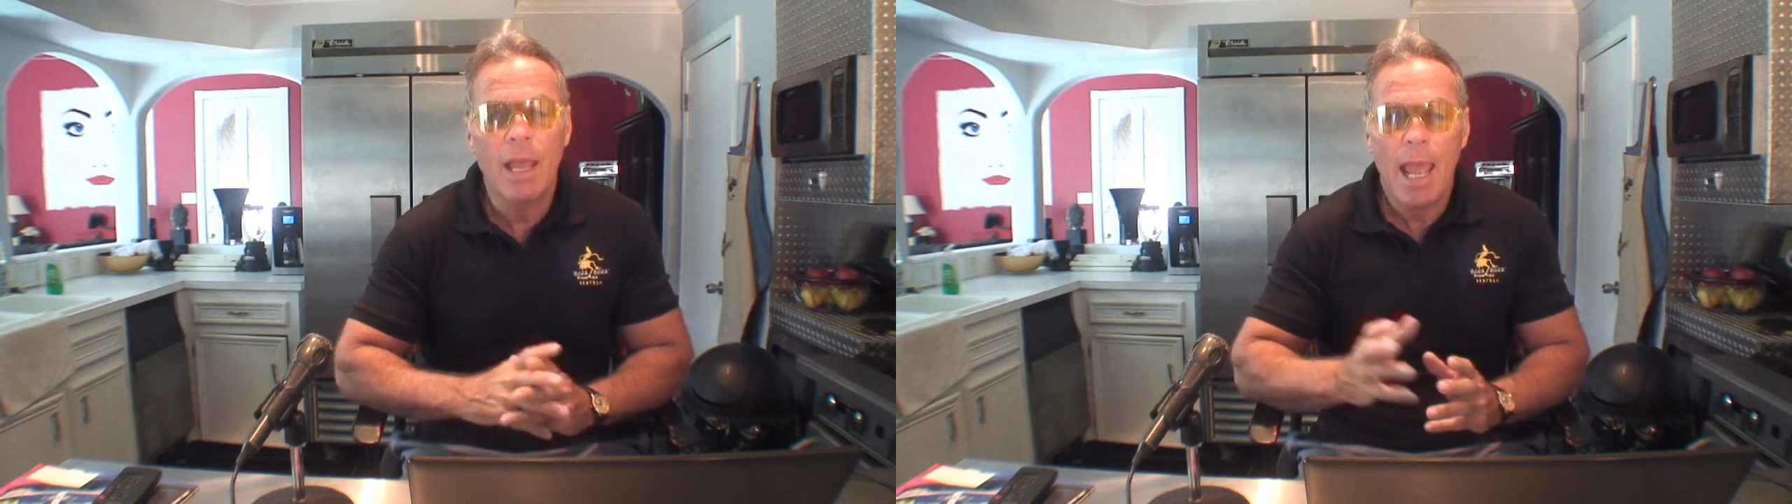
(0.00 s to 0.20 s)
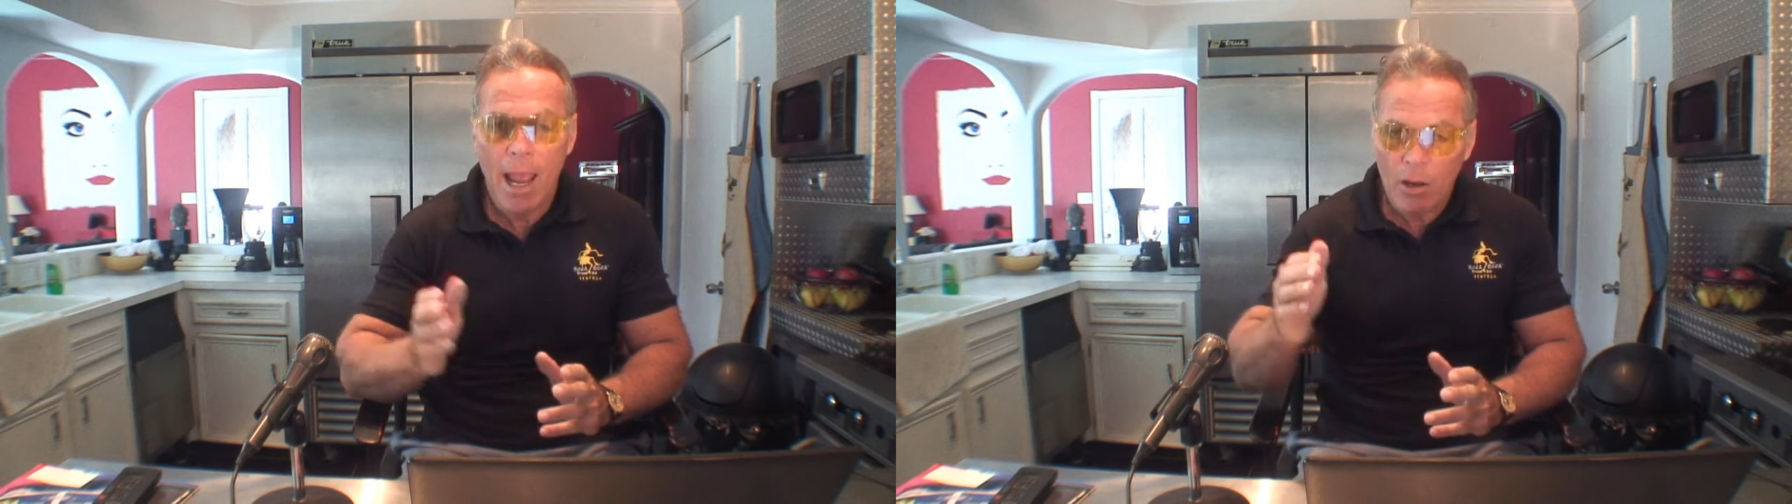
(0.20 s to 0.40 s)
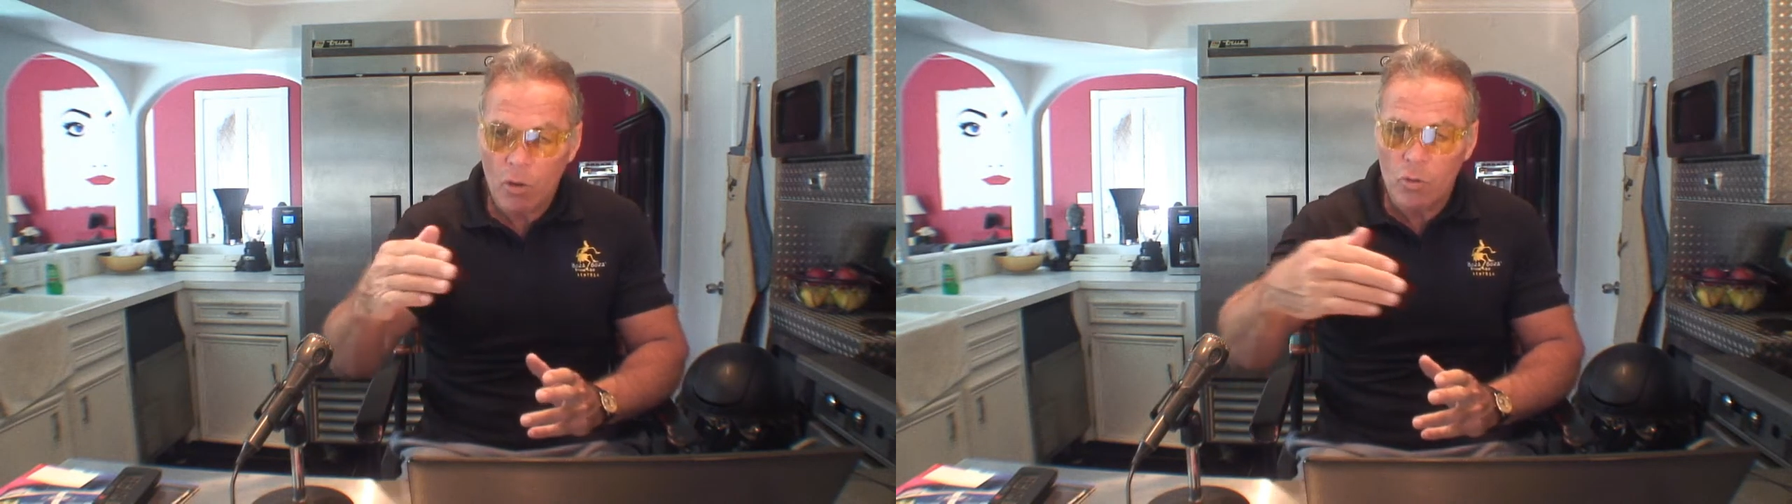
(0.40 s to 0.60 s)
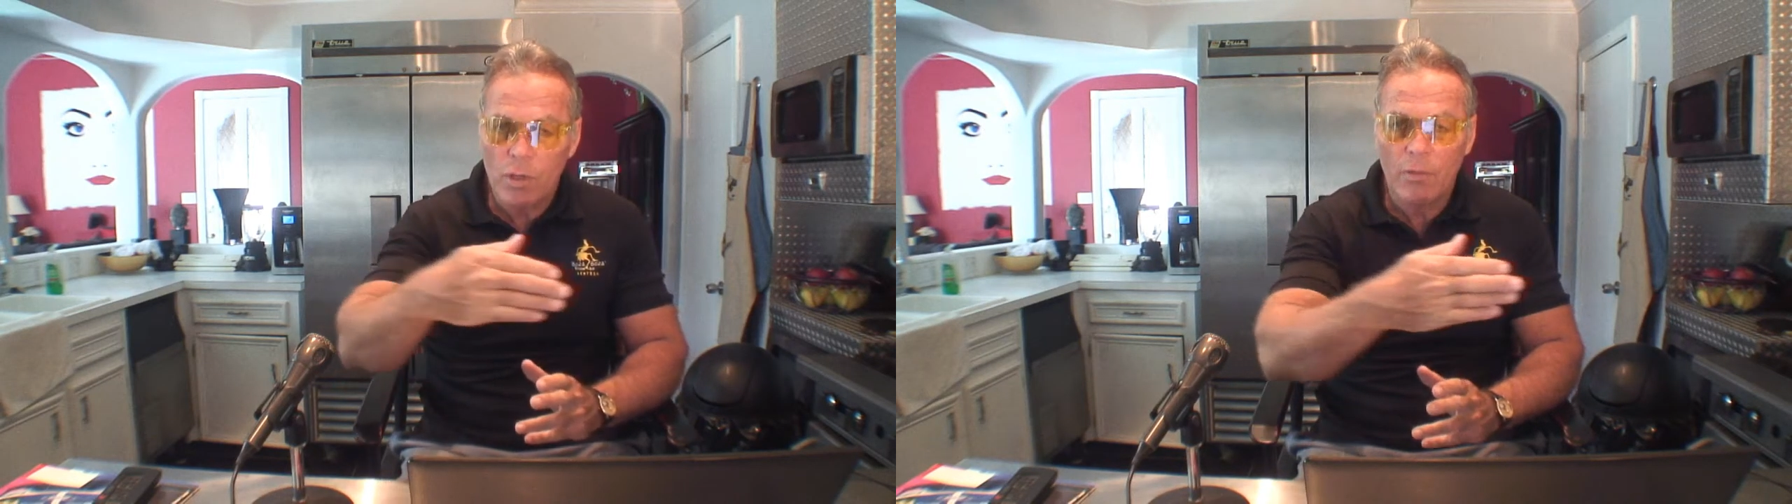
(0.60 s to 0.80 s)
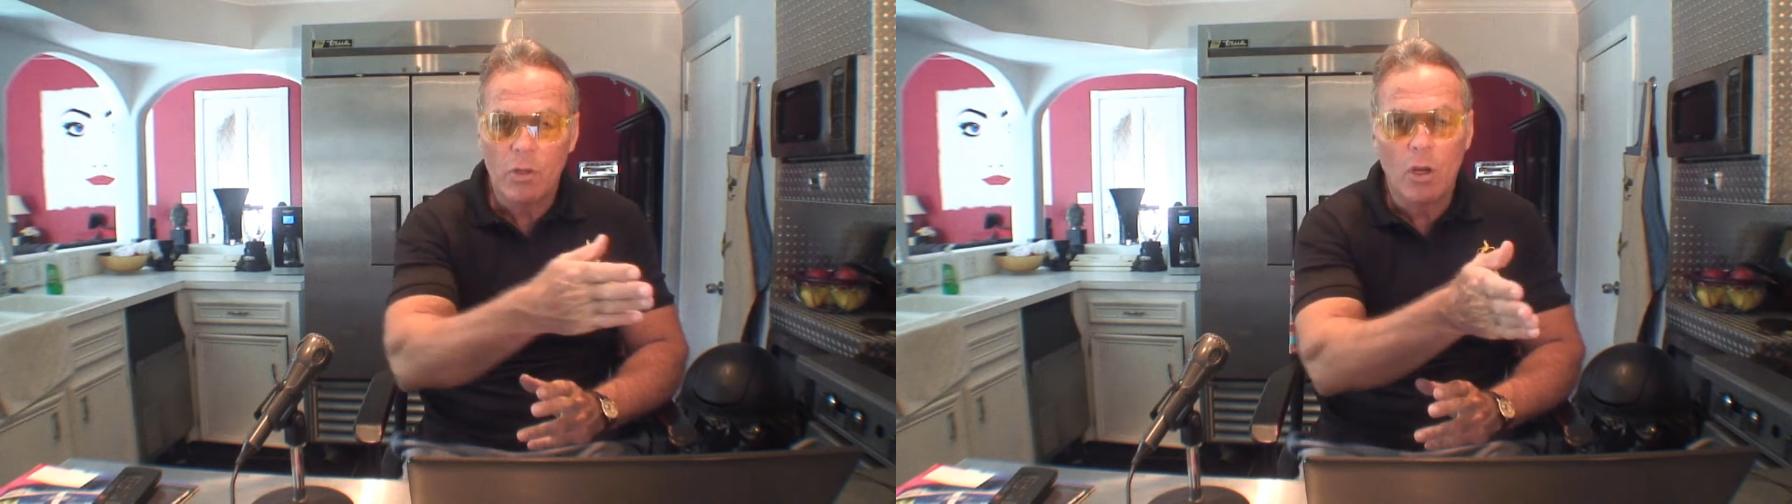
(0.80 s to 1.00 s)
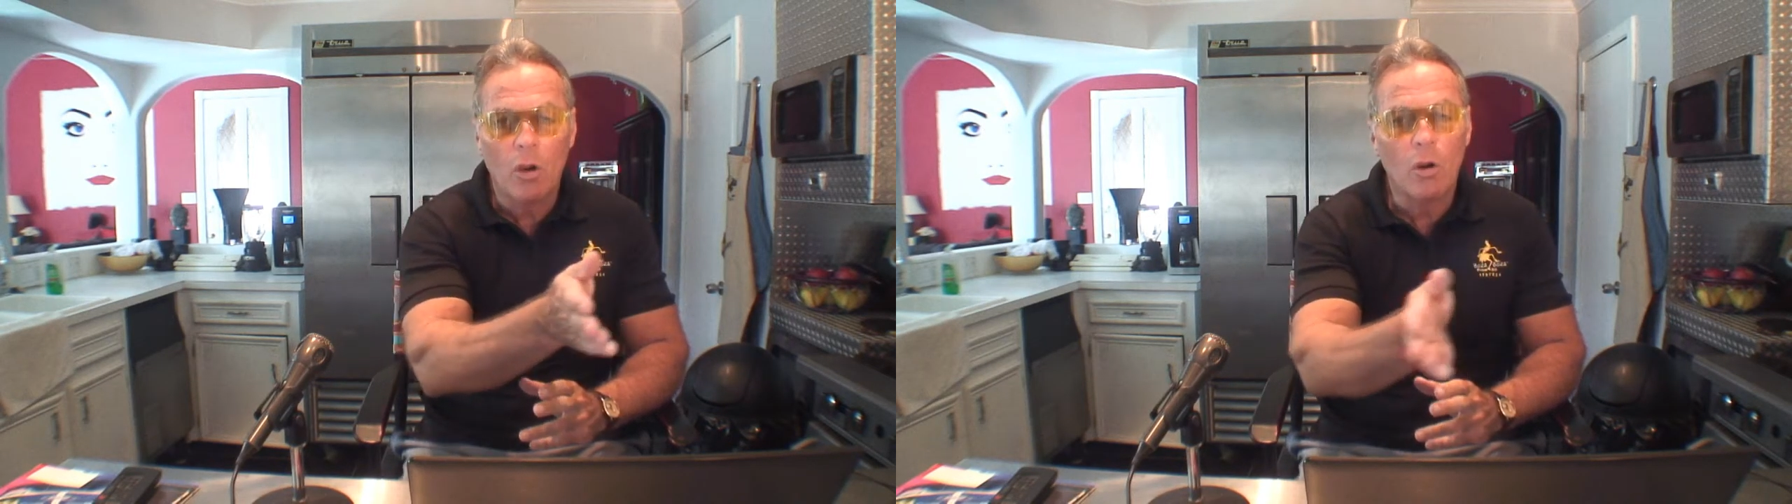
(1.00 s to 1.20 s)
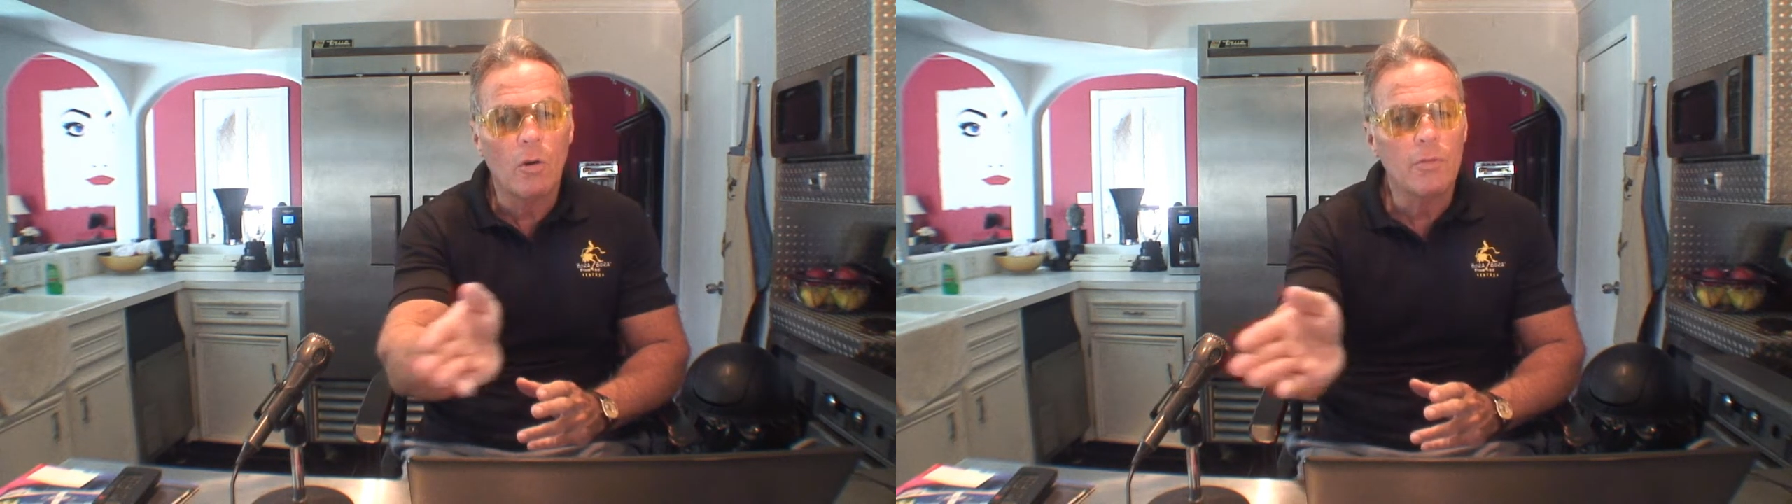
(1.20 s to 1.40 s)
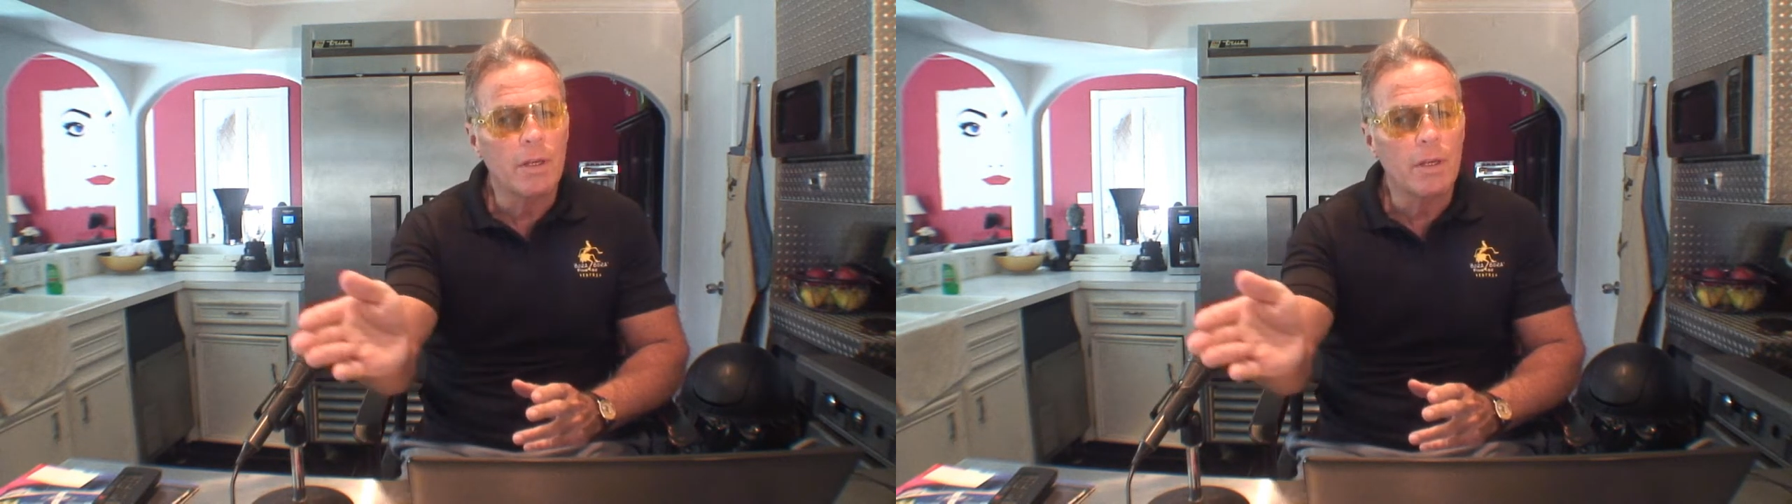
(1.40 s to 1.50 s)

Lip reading: how it goes around the curves